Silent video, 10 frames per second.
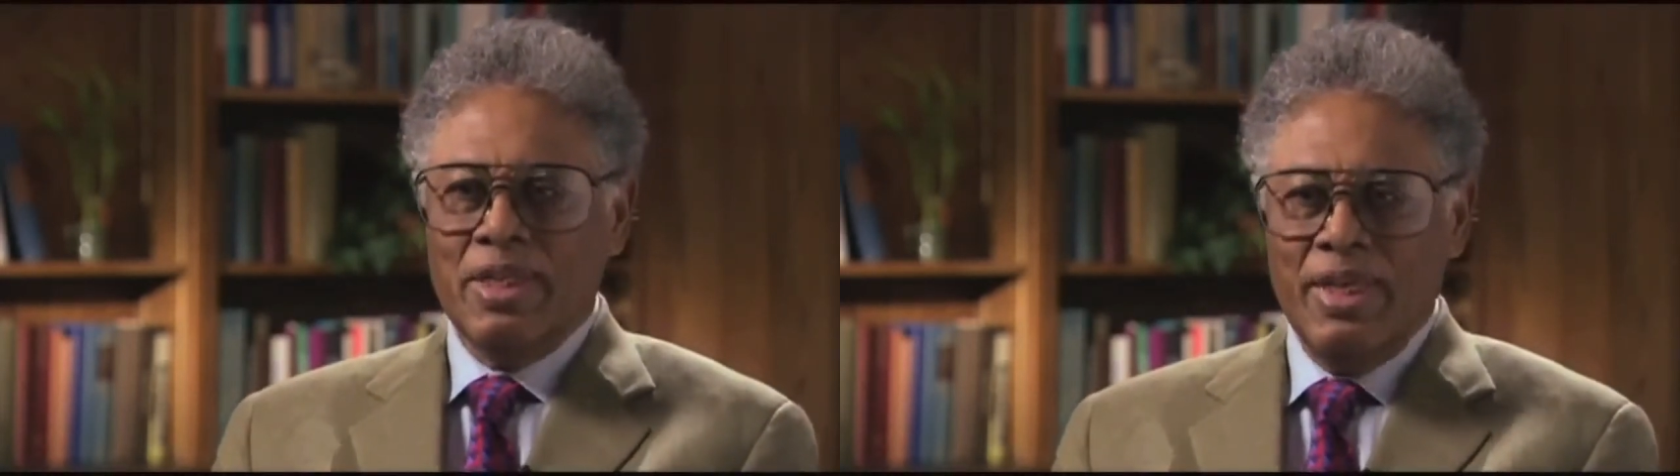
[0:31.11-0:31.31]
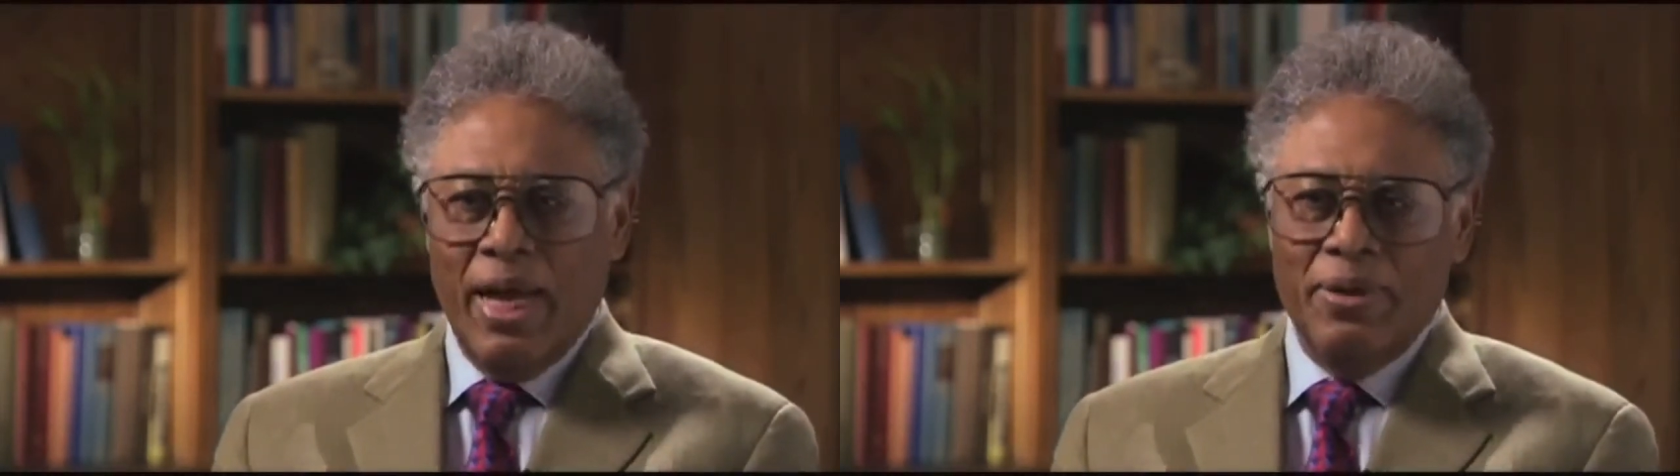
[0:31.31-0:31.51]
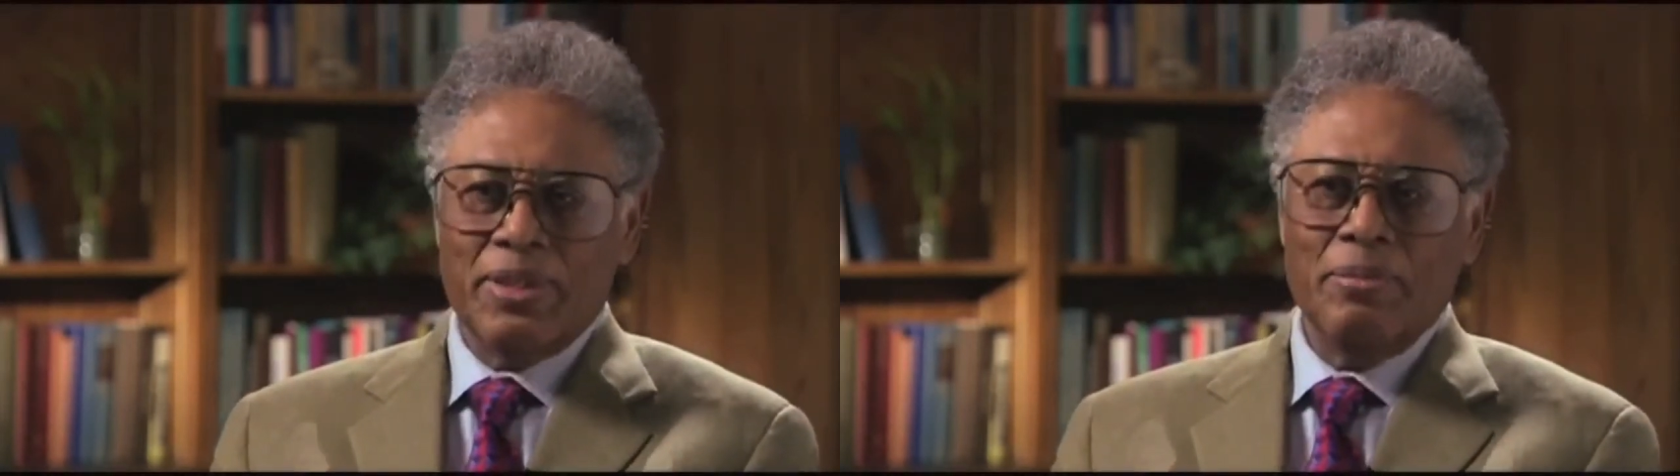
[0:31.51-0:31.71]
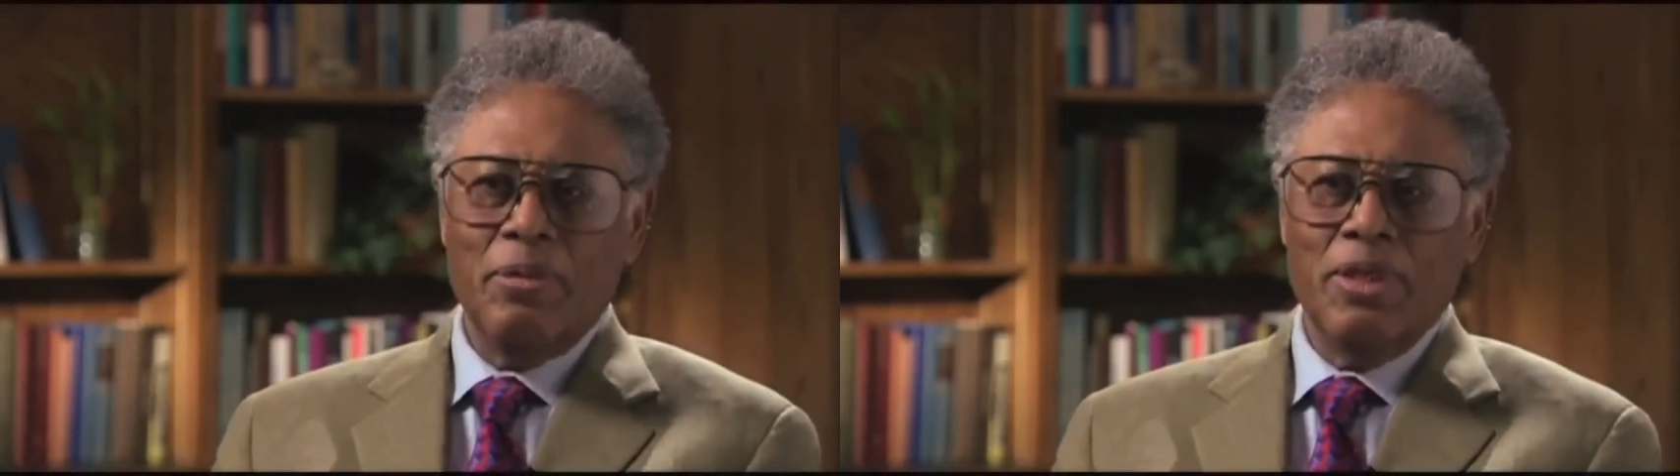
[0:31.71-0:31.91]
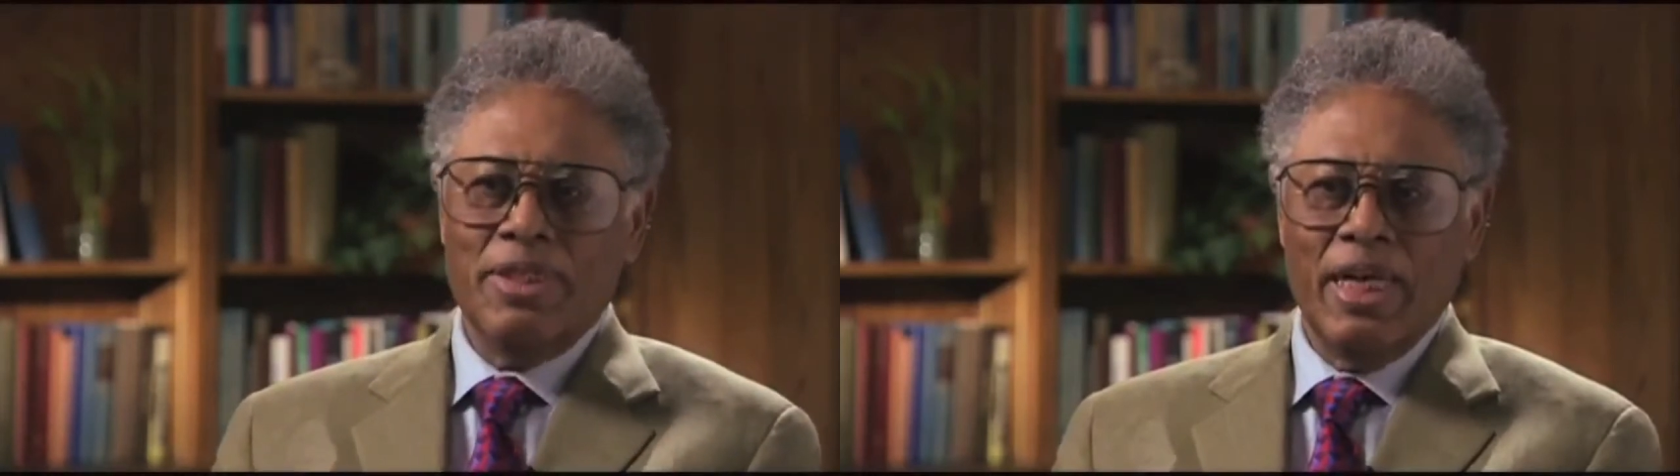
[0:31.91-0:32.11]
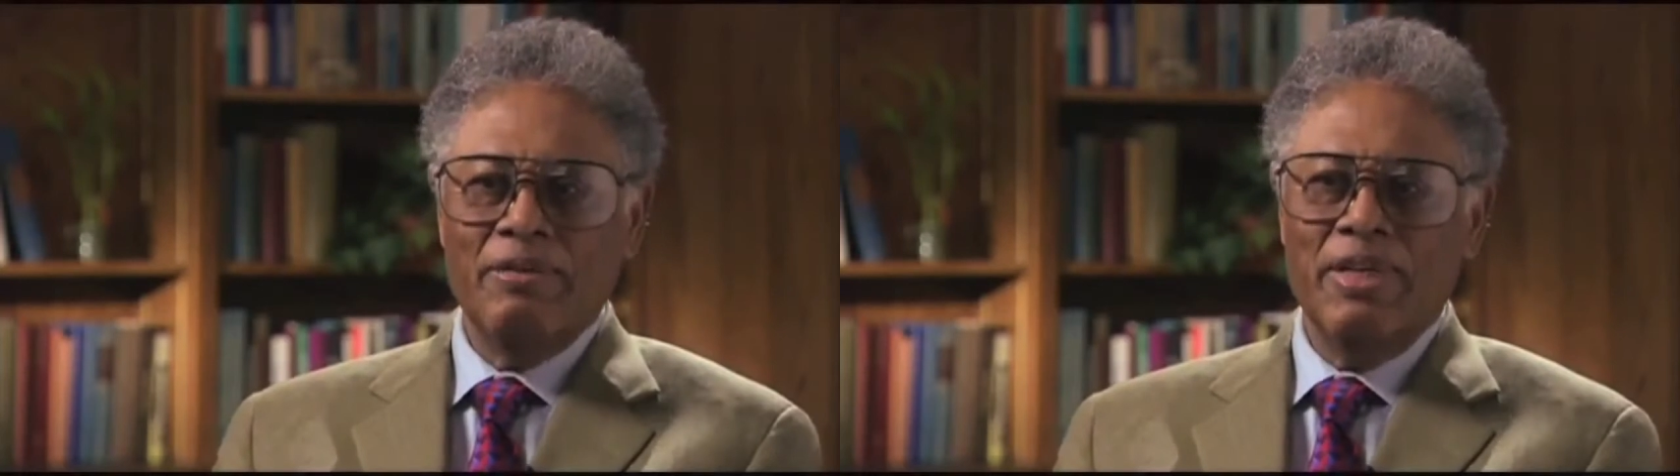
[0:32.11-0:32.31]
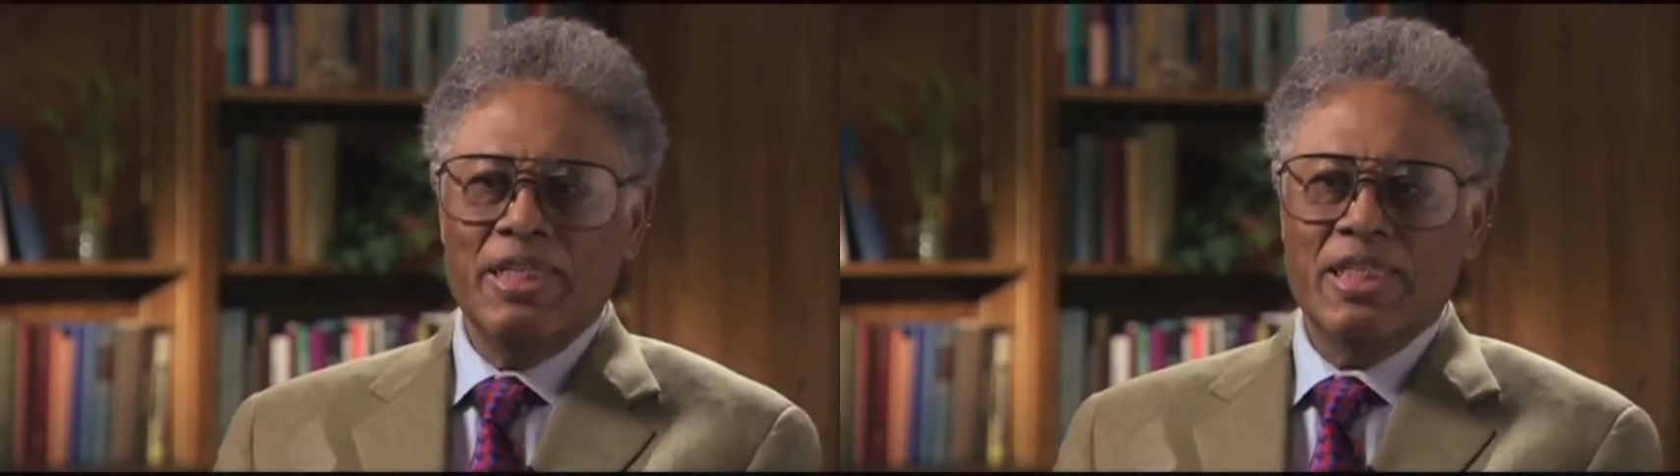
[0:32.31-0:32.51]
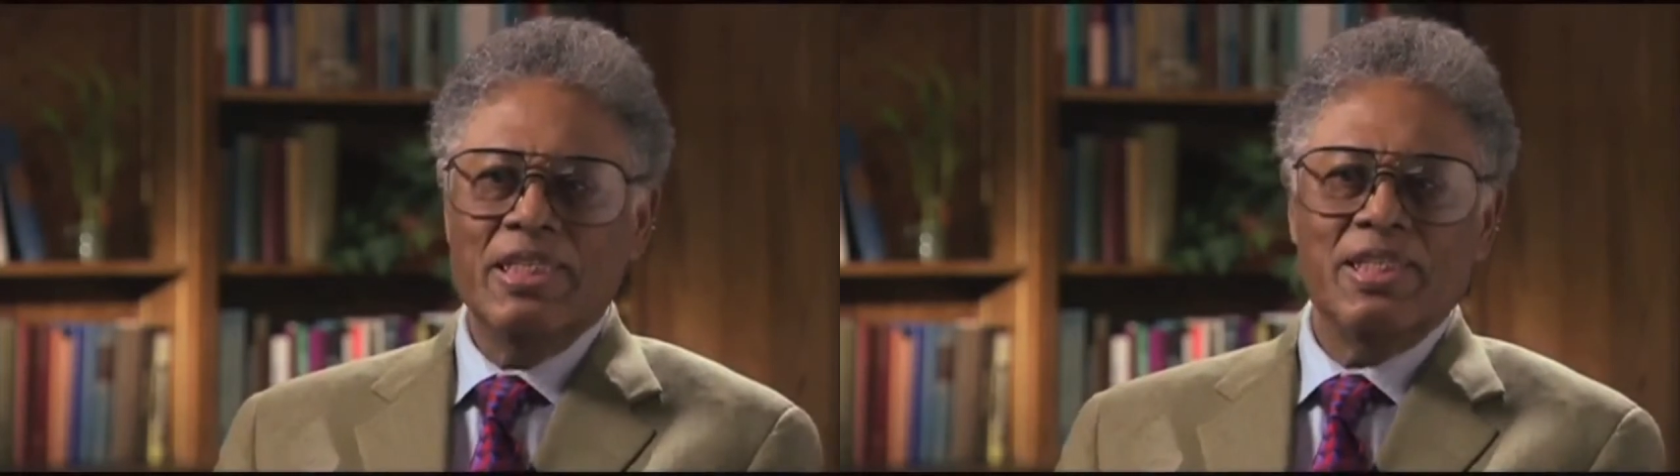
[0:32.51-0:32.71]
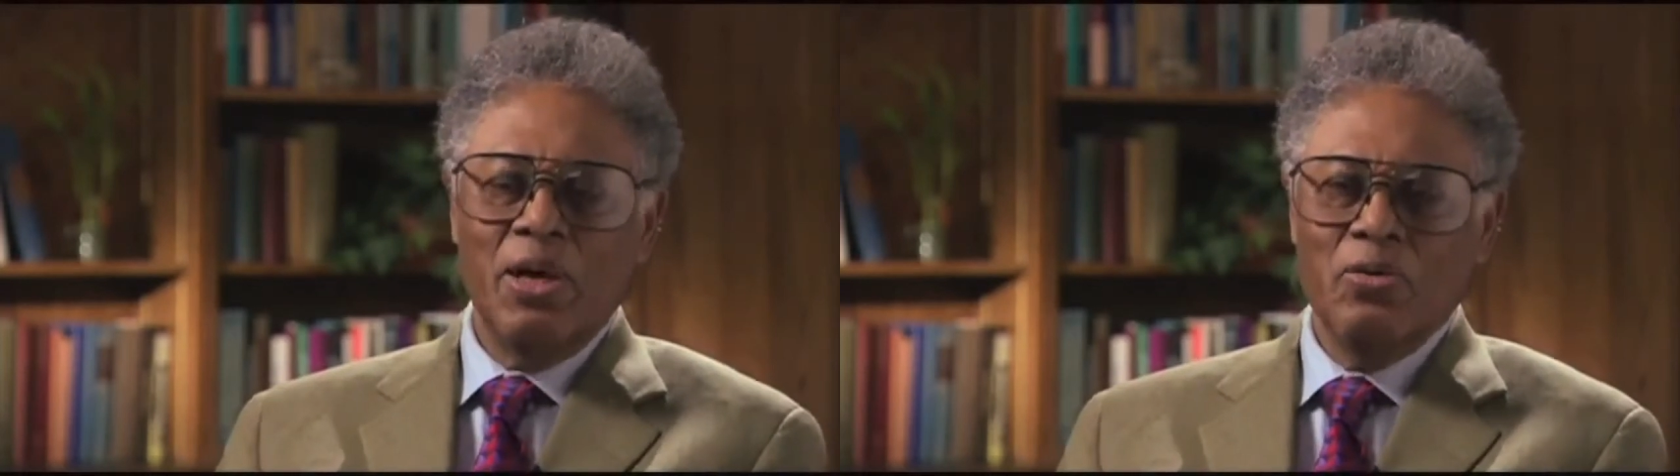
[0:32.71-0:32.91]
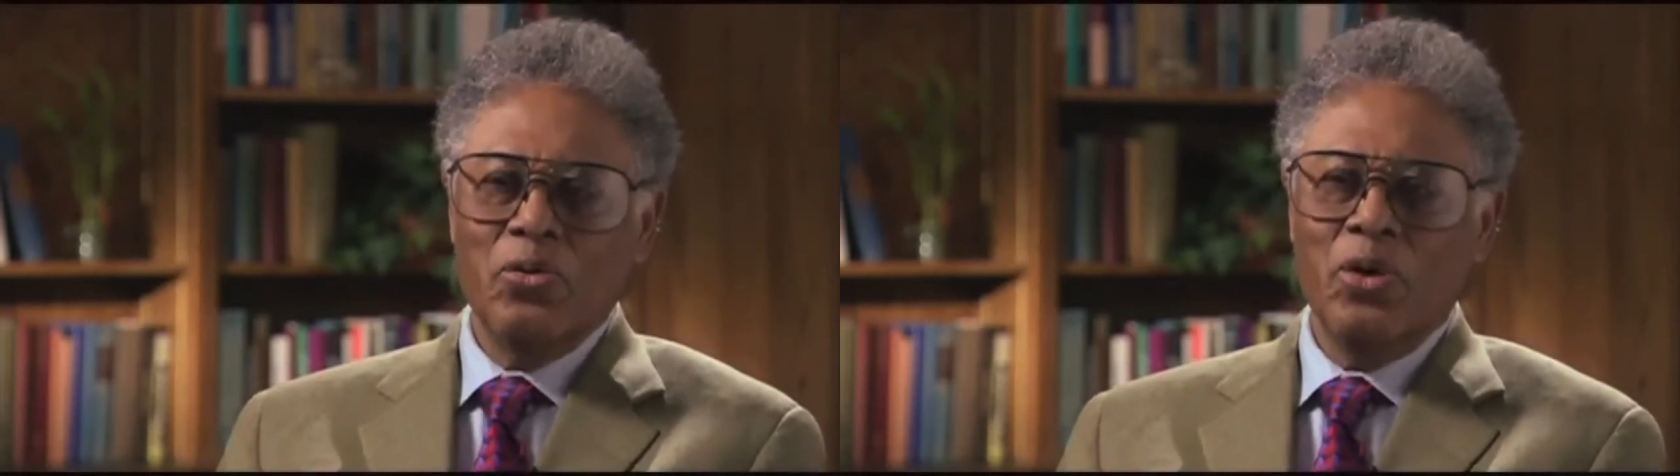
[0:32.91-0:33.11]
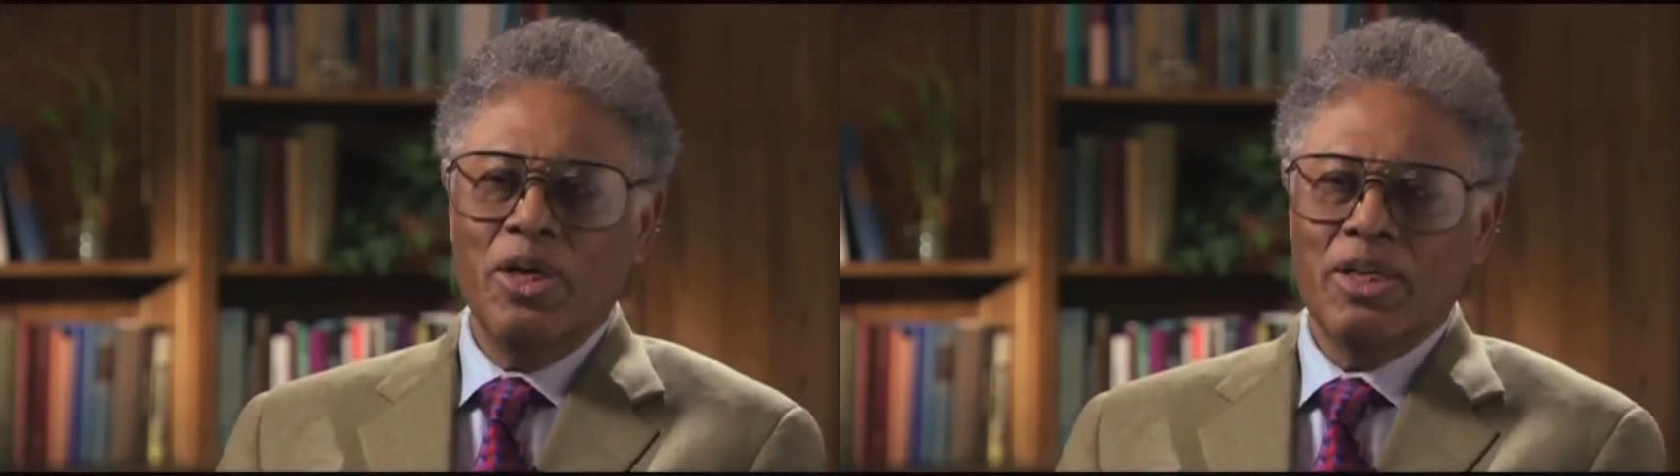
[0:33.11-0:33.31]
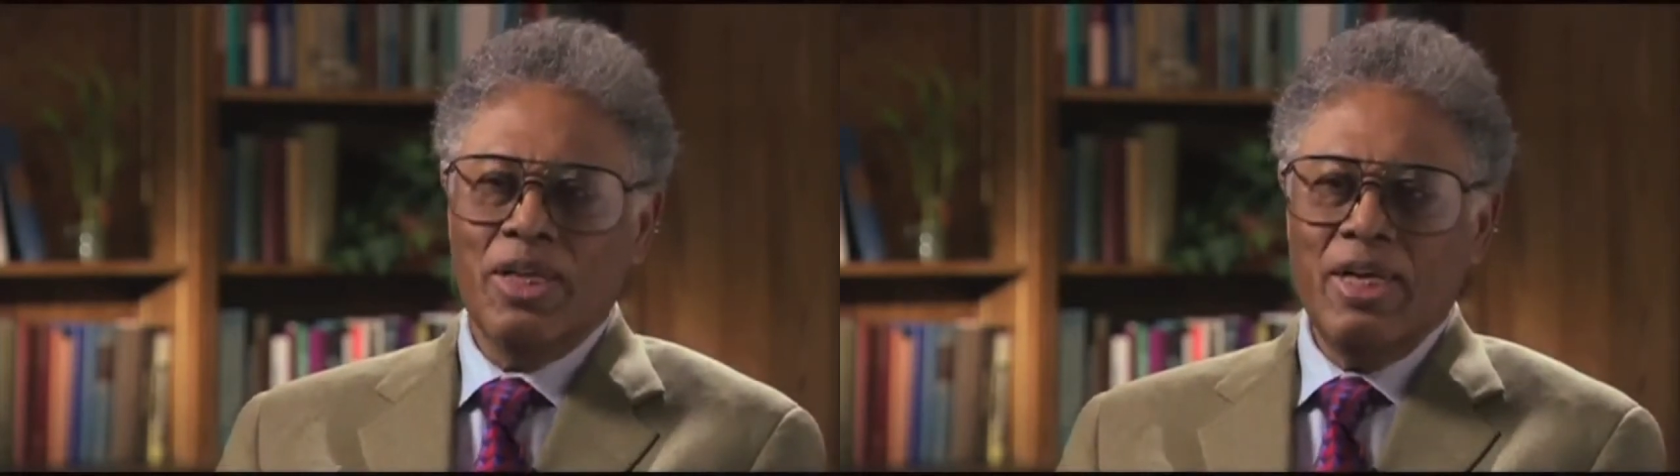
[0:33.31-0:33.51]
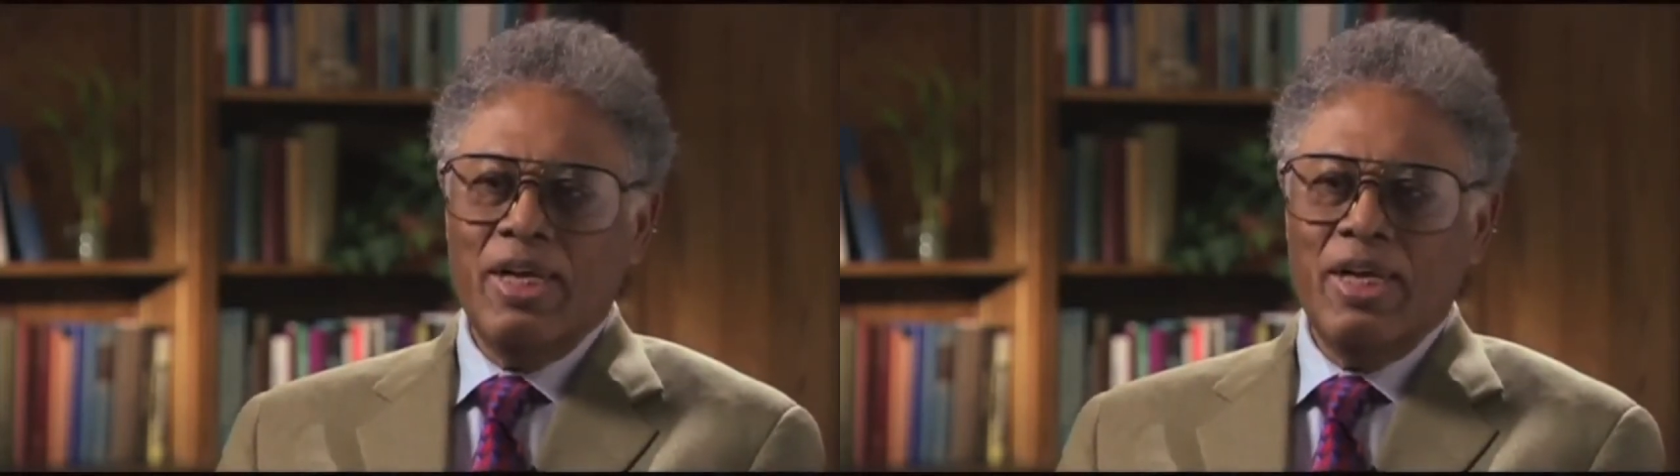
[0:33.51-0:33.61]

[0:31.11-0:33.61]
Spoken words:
denounce them on television and so forth,